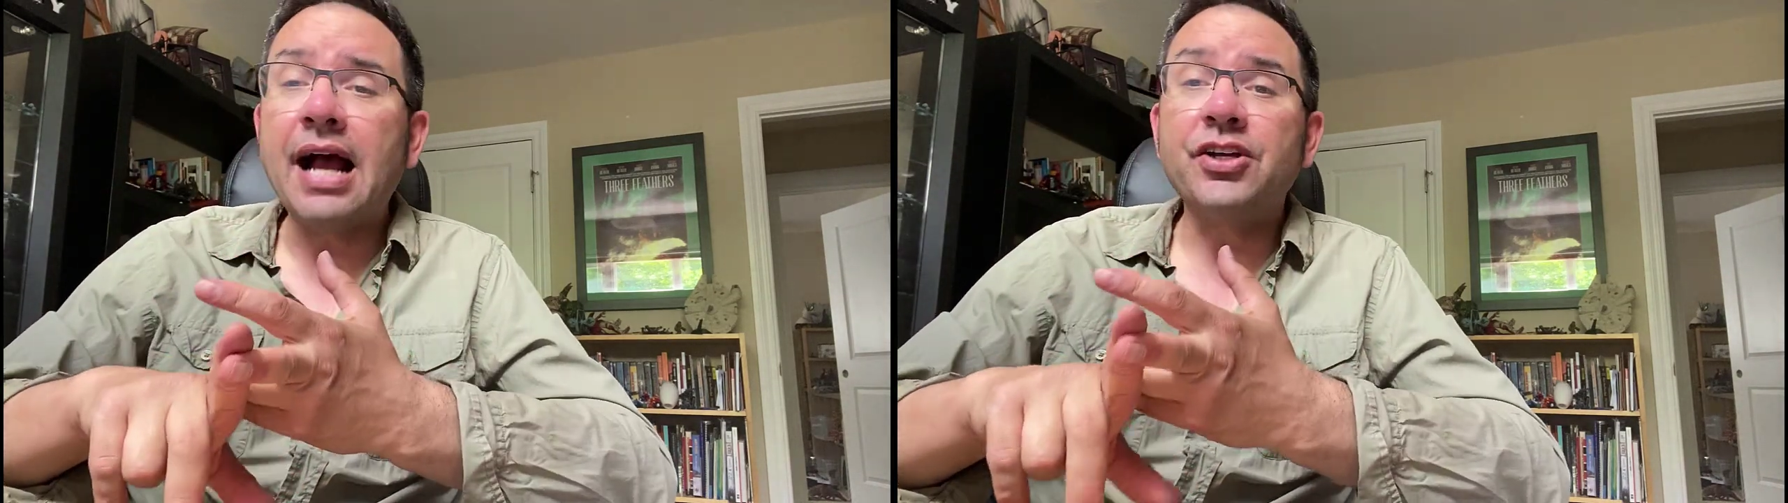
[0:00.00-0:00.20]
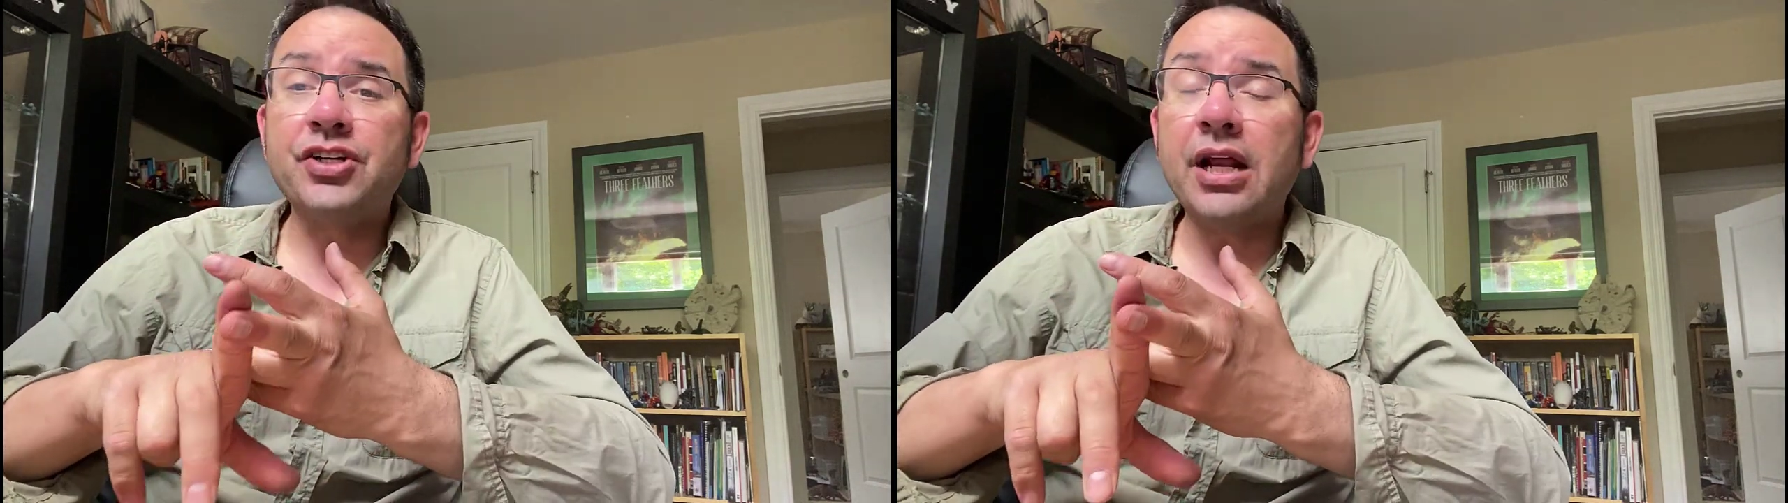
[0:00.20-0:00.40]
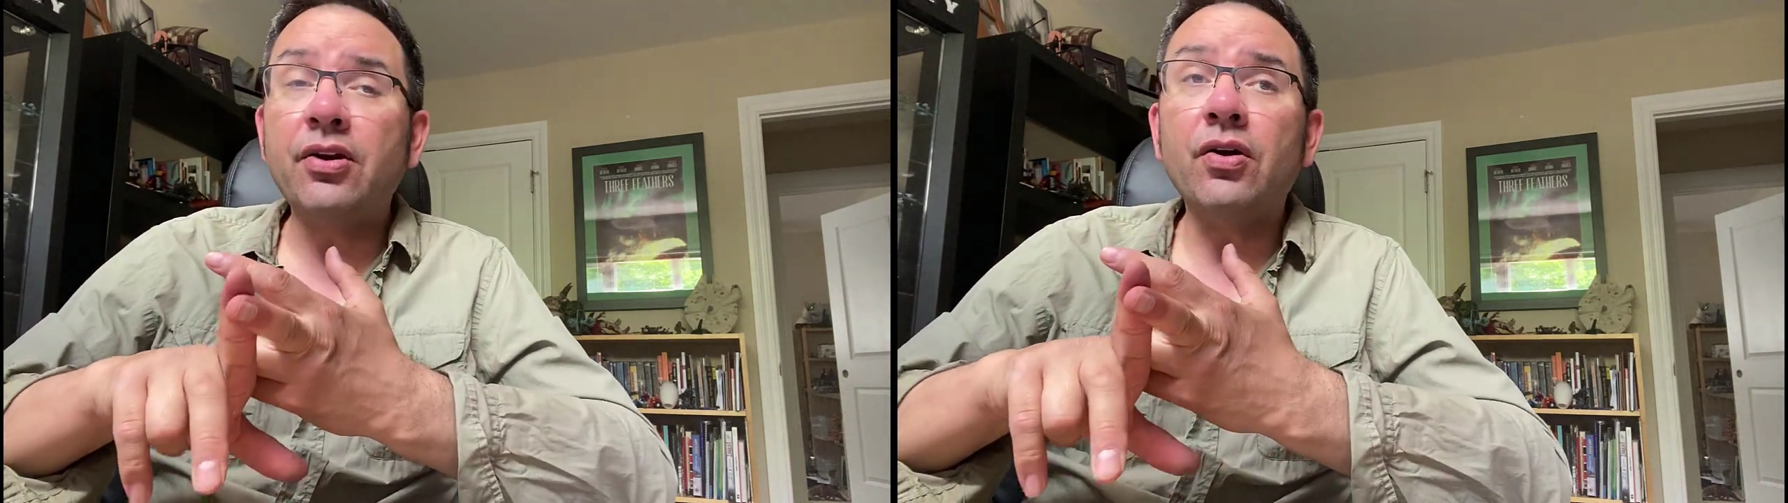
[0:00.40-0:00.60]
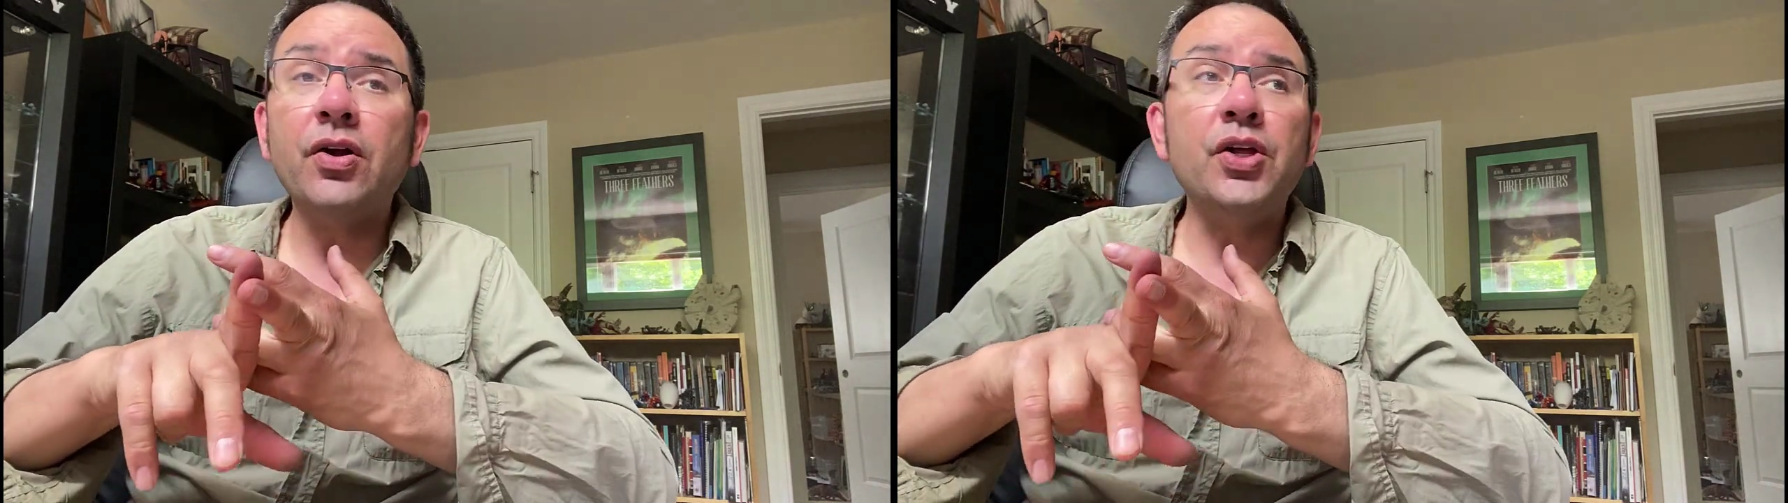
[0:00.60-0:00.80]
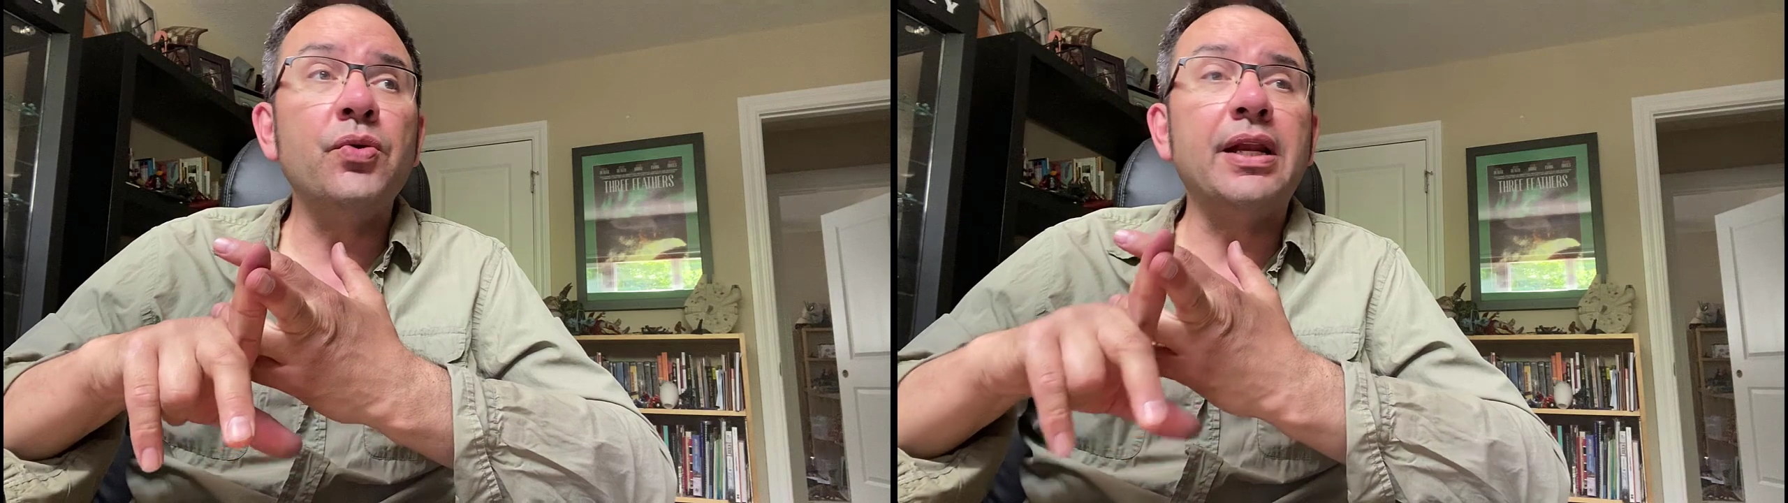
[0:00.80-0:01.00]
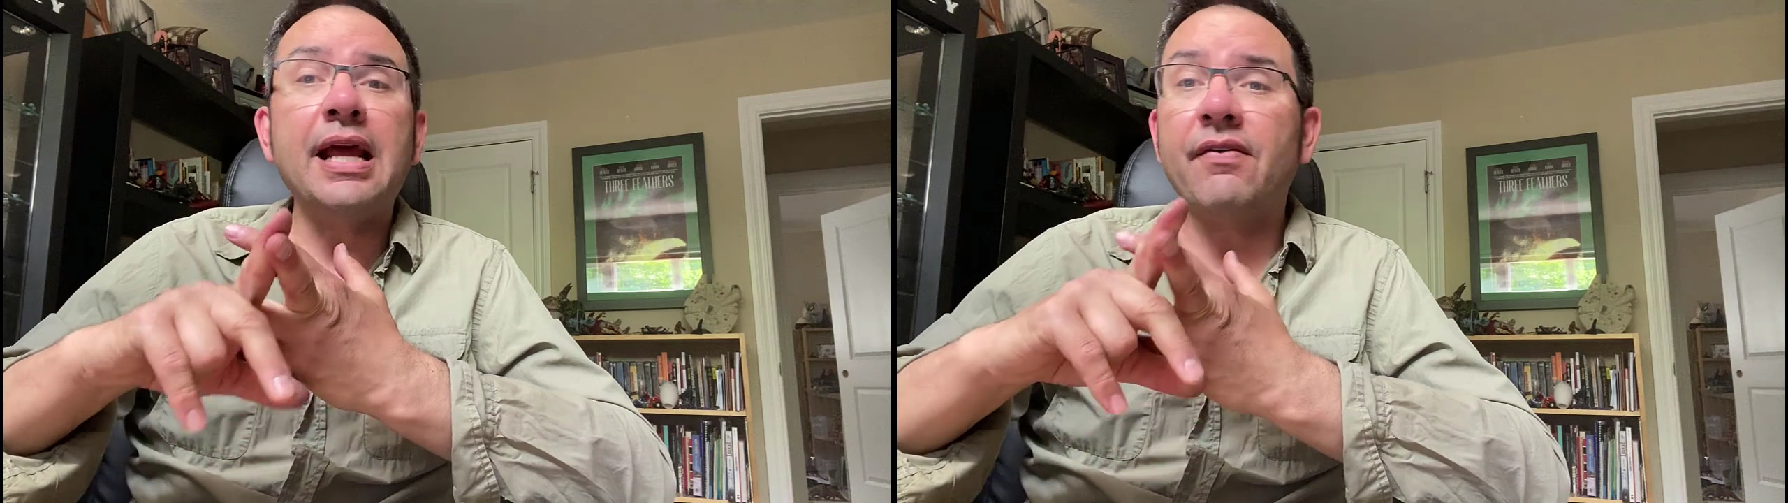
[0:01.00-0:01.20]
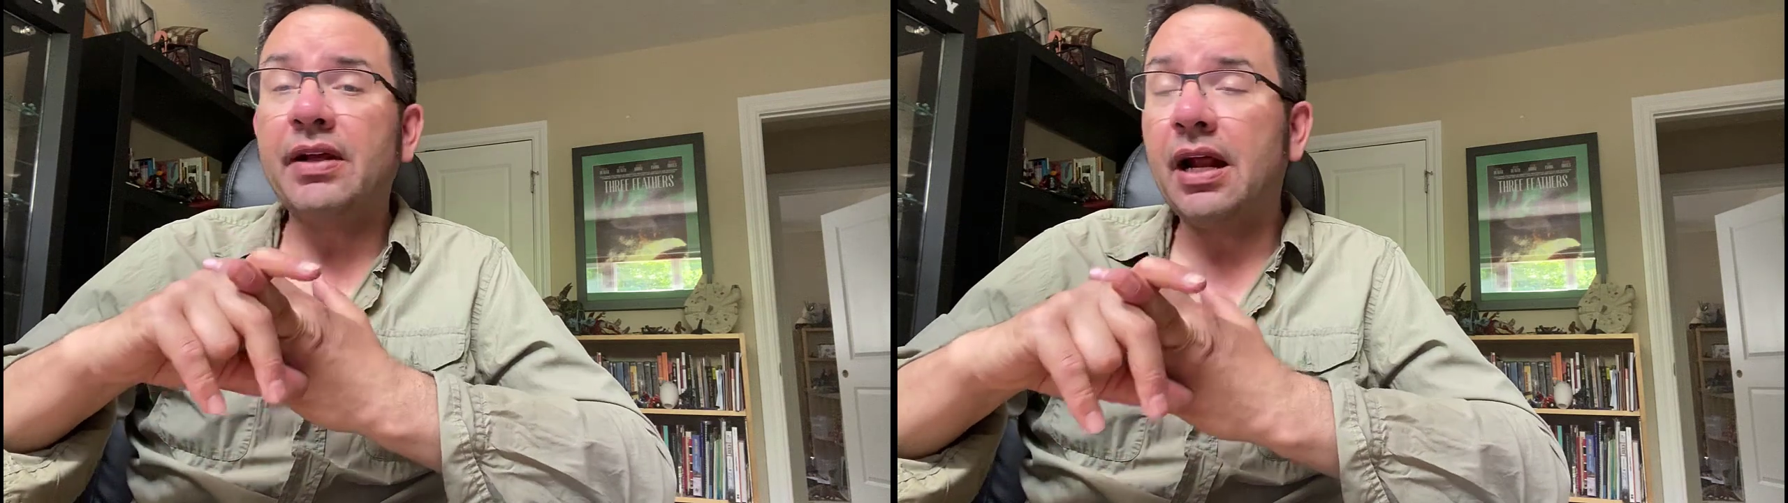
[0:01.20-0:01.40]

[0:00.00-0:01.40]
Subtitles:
Gender, you can have a